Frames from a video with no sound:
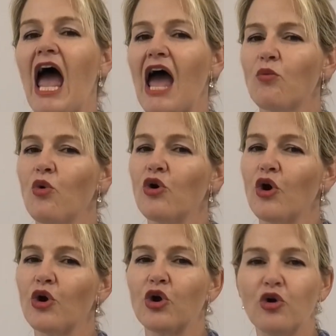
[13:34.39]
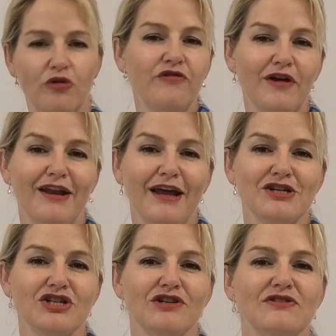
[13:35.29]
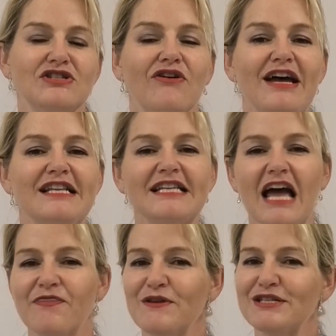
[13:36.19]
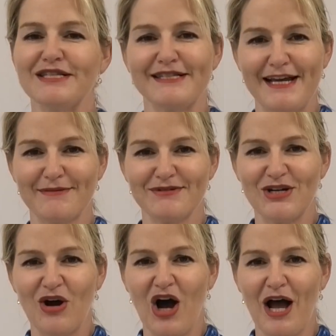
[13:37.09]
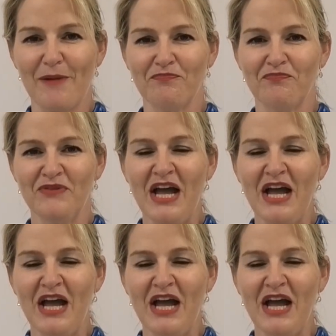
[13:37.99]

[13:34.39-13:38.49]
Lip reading: and work on a good foundation of science at the same time.